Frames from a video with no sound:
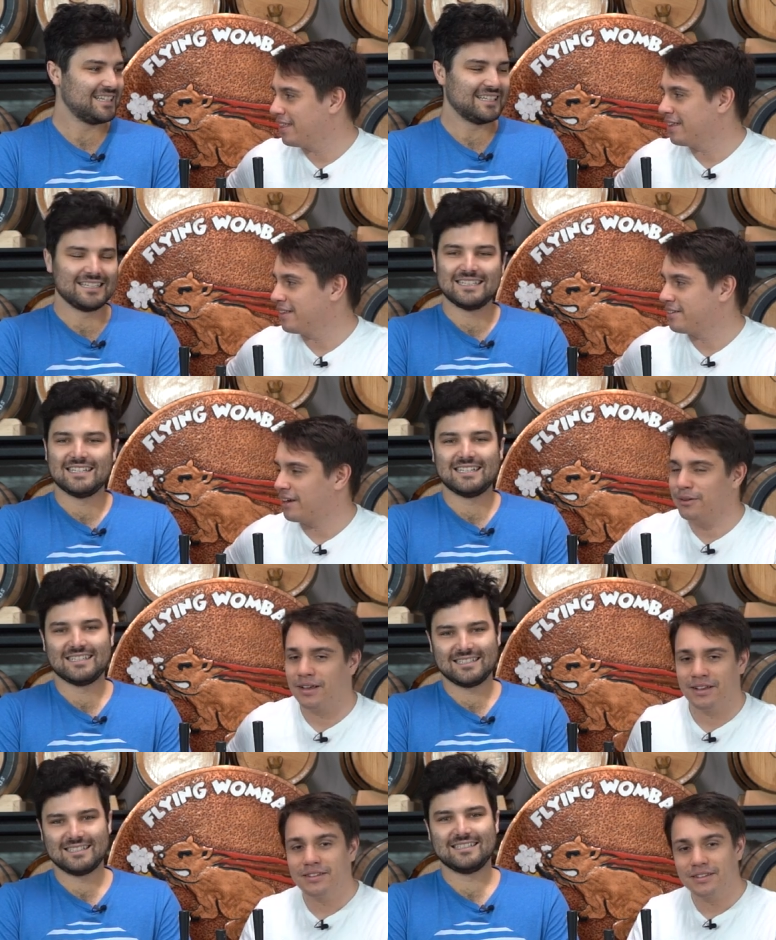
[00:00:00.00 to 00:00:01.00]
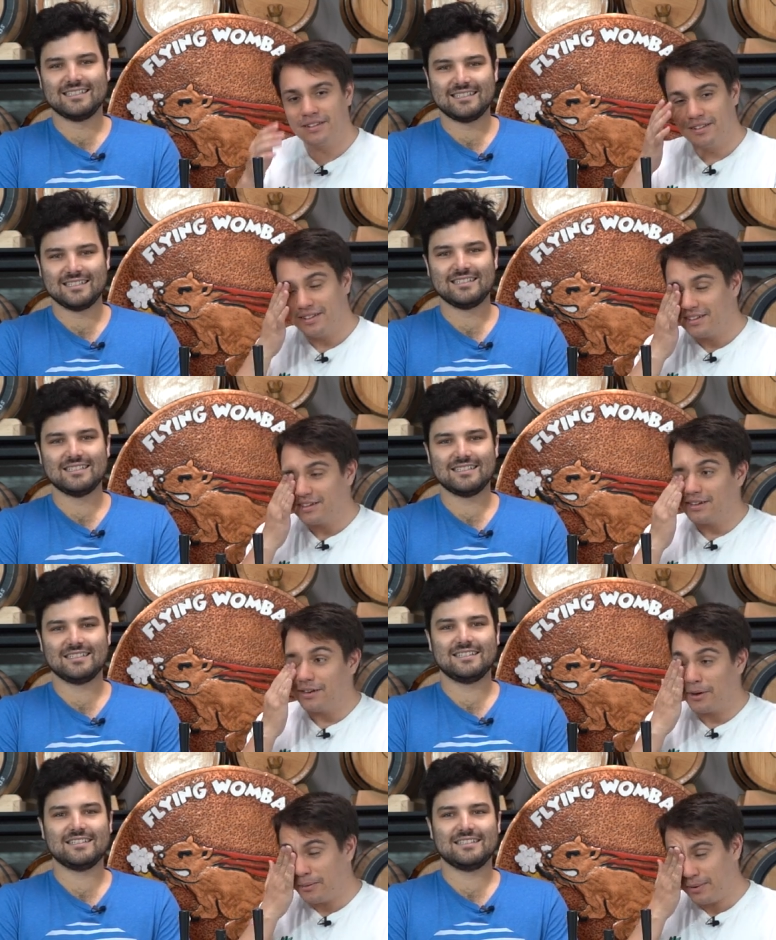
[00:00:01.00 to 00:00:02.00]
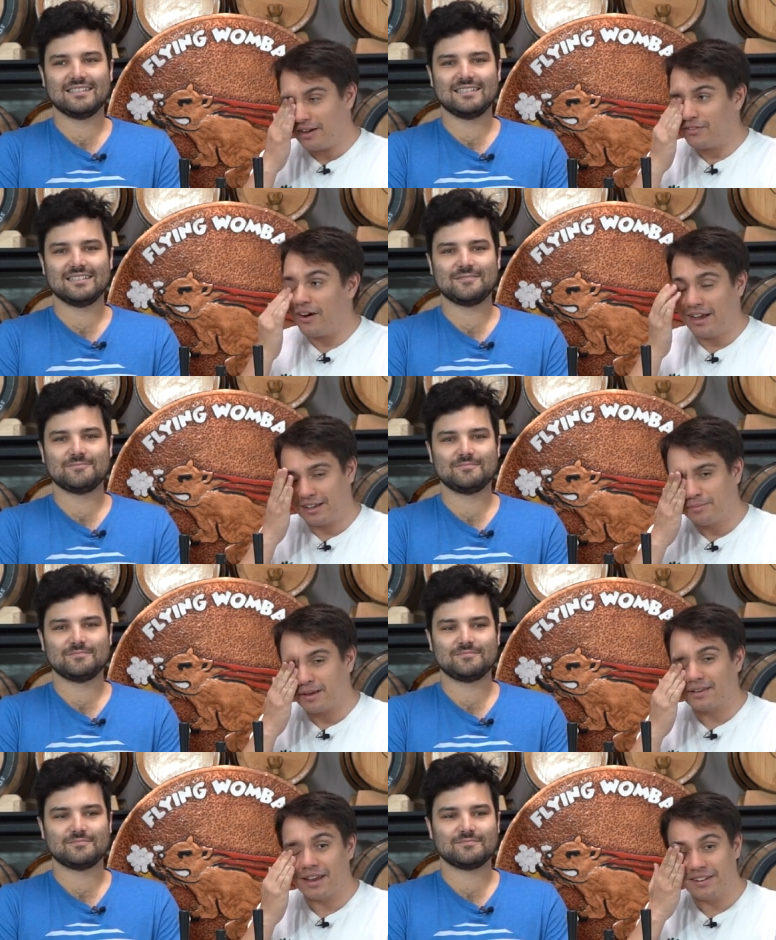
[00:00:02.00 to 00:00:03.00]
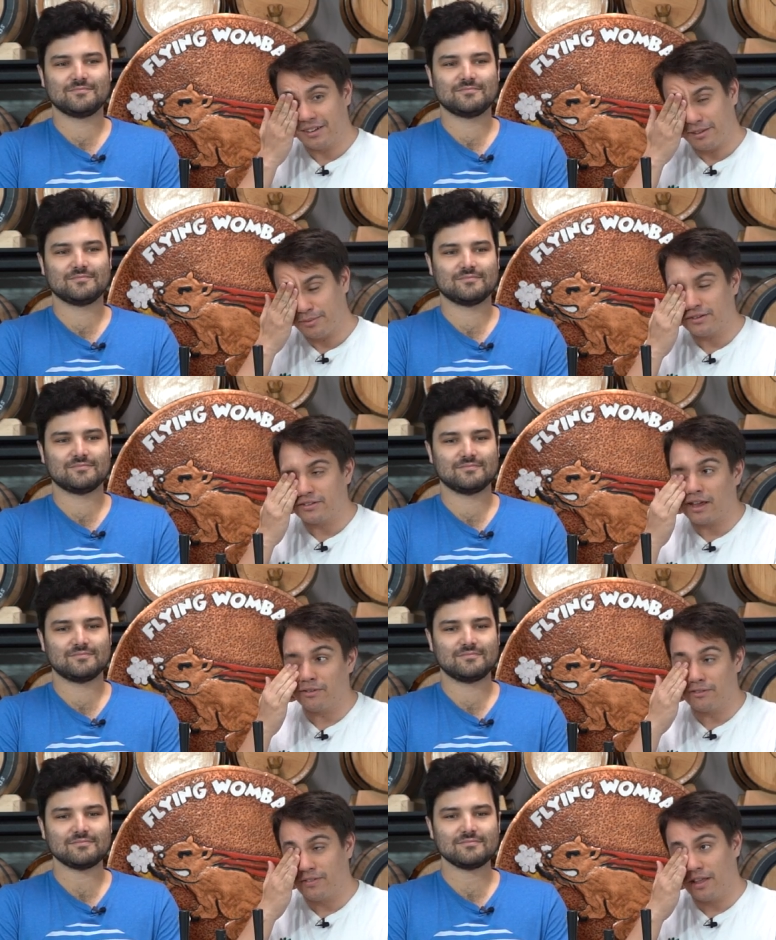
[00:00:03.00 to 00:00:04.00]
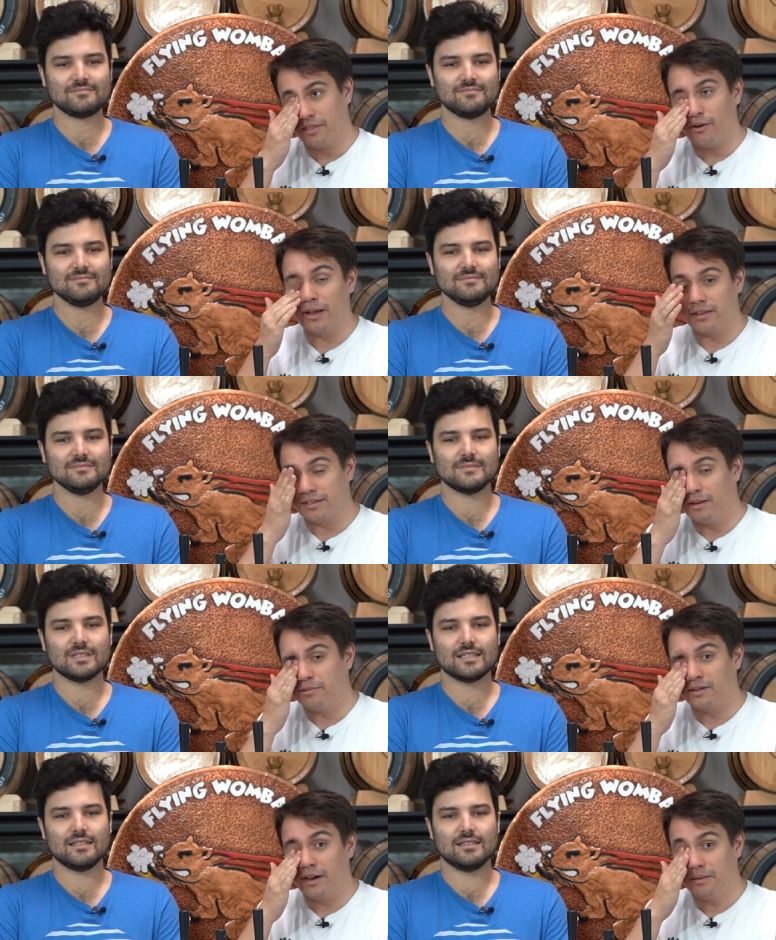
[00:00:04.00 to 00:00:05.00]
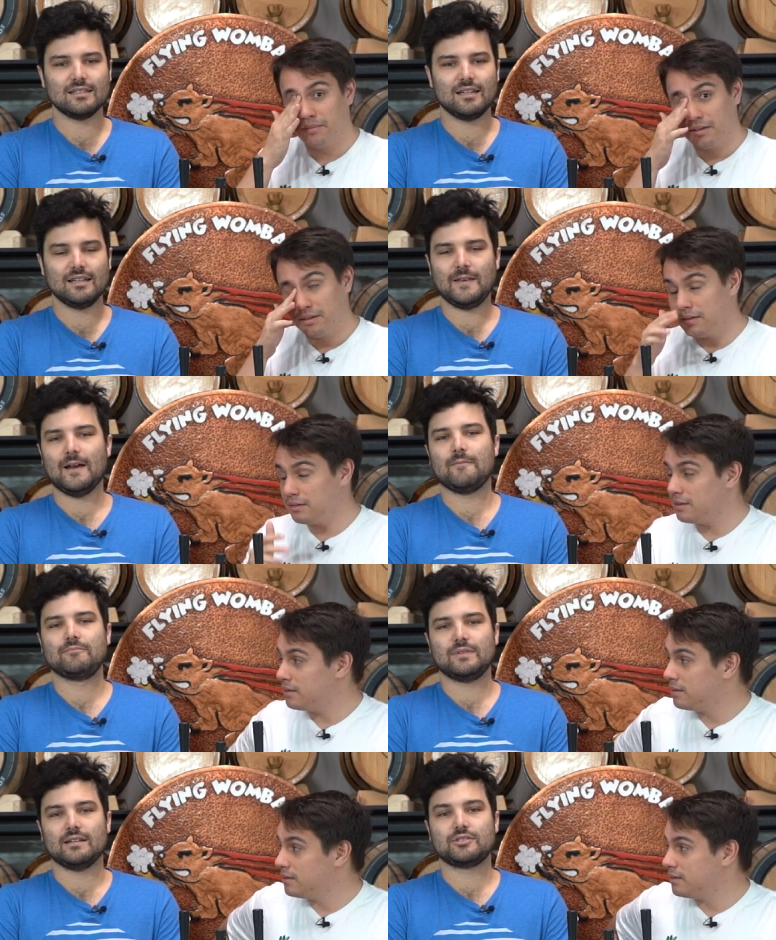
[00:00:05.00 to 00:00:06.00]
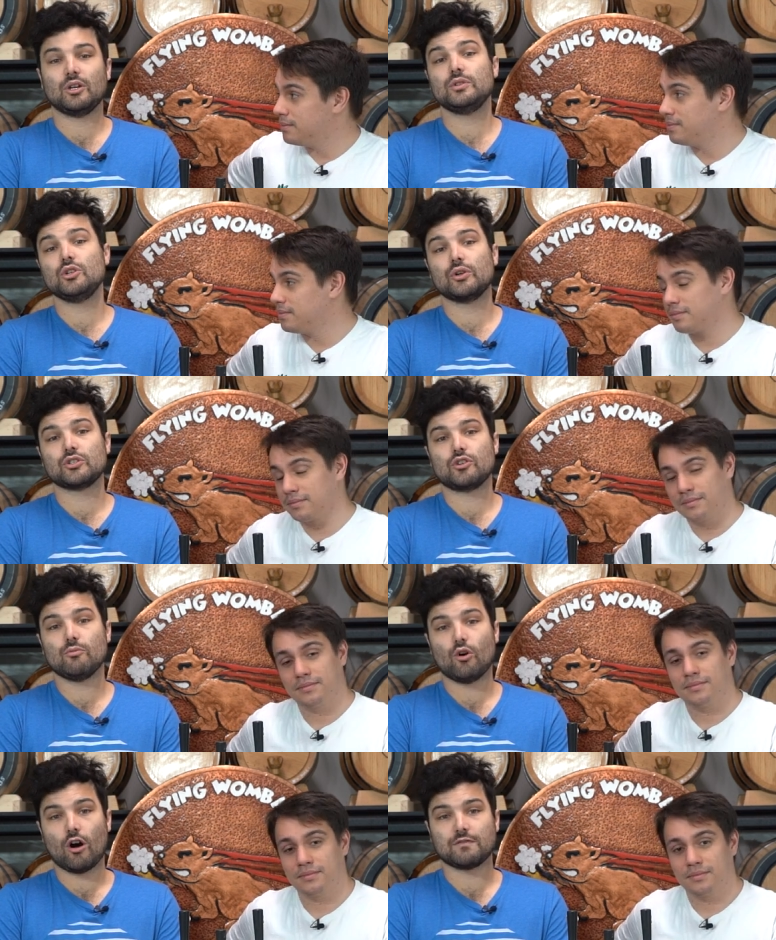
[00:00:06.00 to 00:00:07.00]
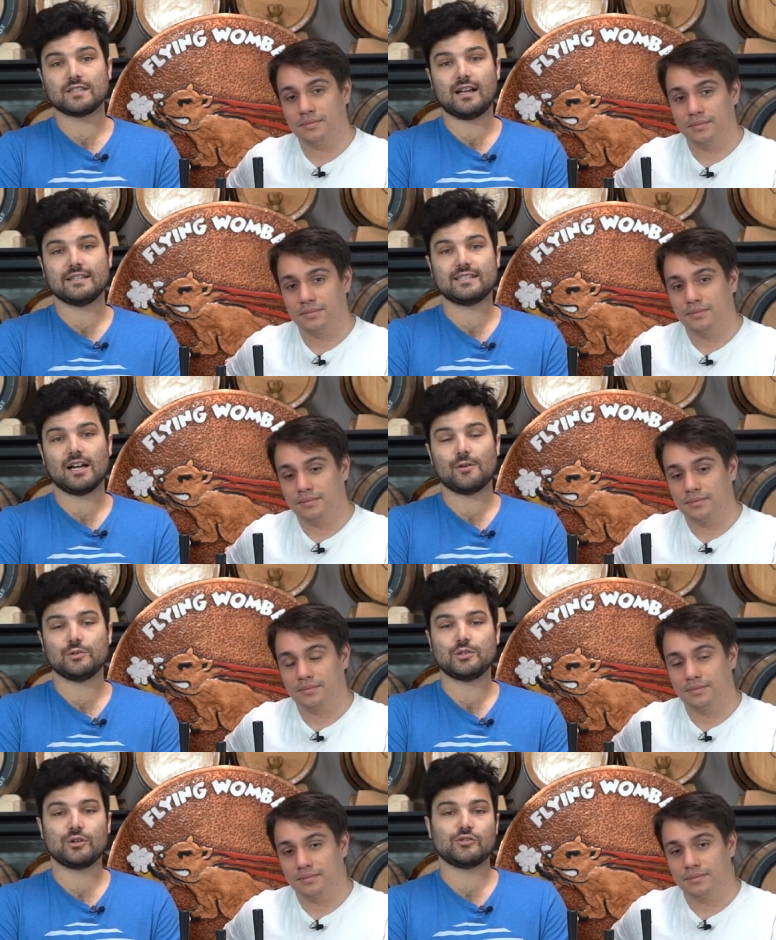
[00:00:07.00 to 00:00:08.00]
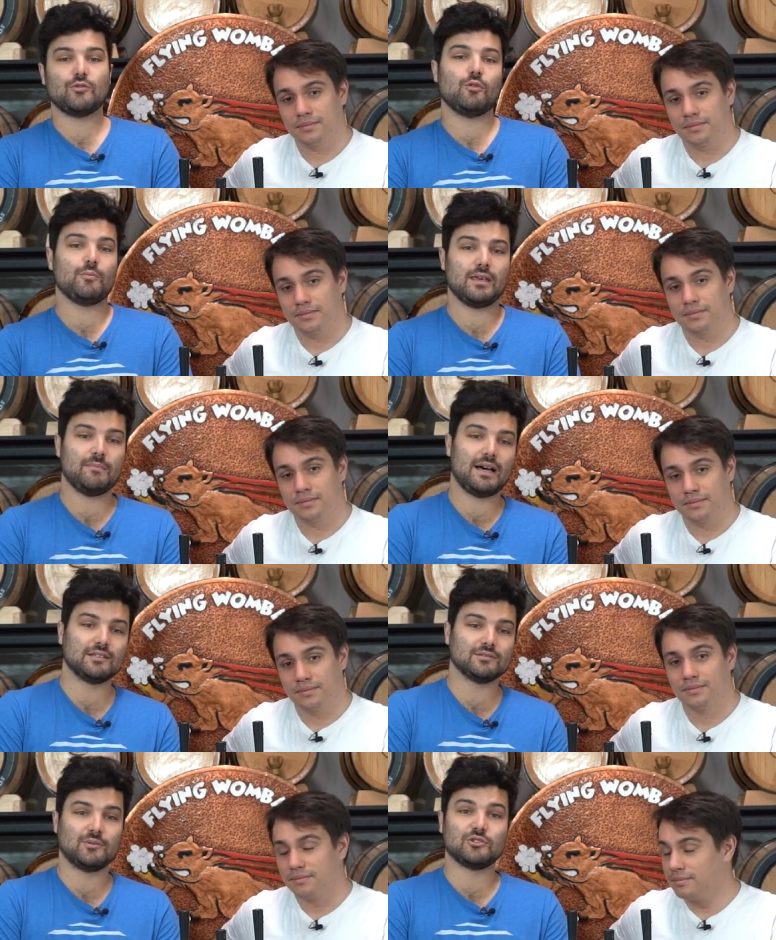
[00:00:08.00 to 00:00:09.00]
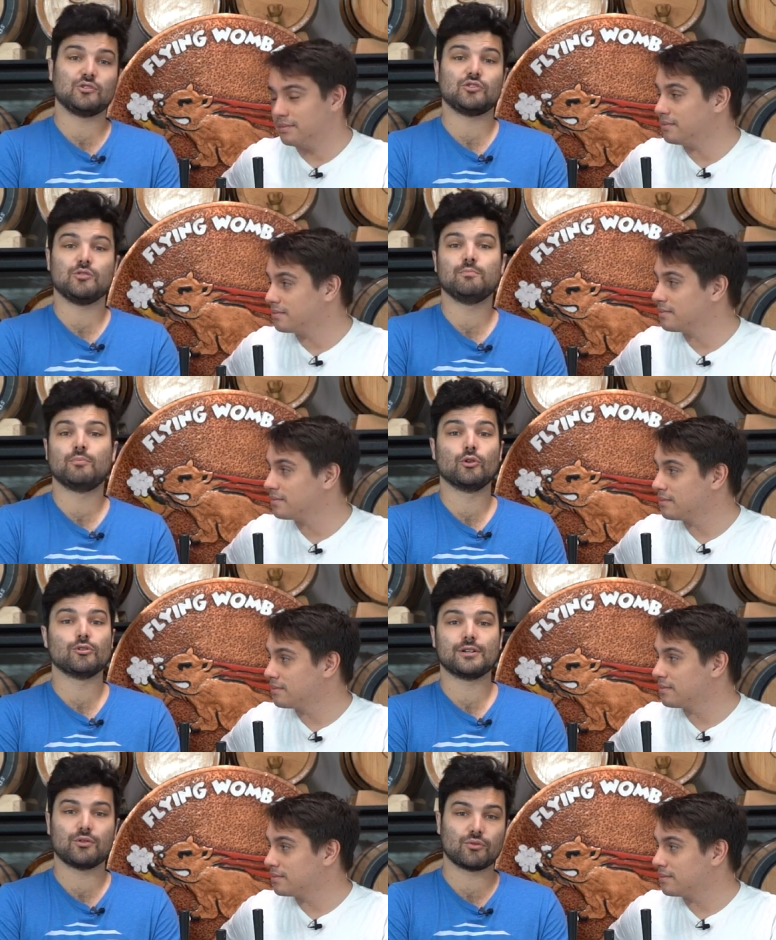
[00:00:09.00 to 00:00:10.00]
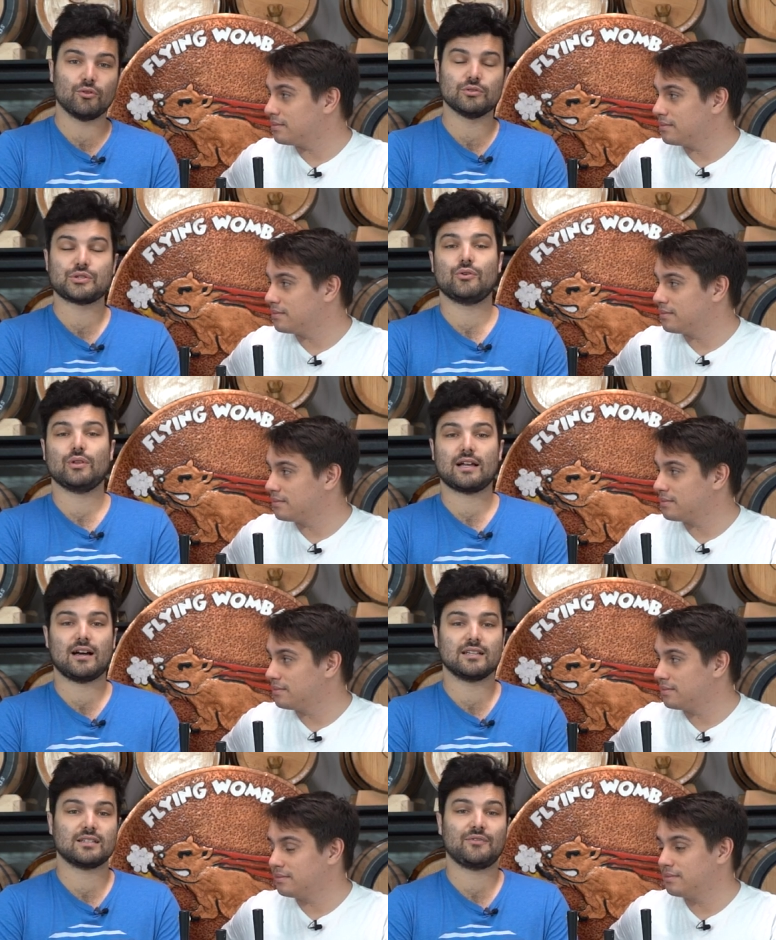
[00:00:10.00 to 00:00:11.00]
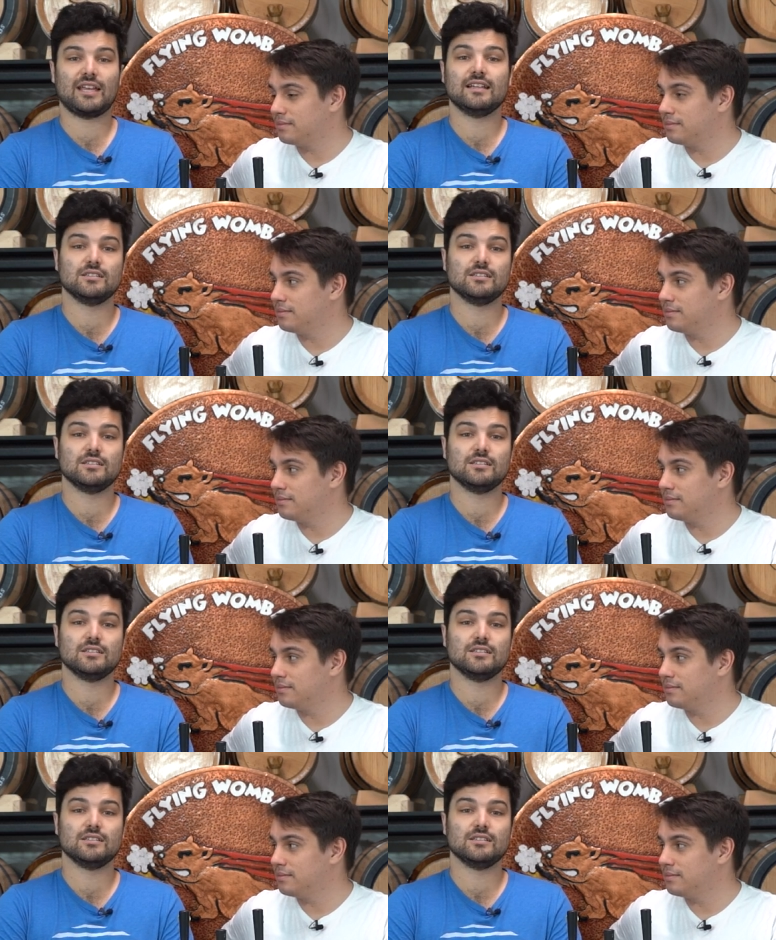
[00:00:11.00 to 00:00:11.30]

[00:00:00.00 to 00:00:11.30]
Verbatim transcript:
Speaker 1: I think the channel has, you know, we have high expectations. We're just having fun though at the same time. Yeah,
Speaker 2: yeah. So we do want to do more off-site stuff. We do want to do more beer battles. We mm. do want to do brewery crawls and all that kind of stuff, and get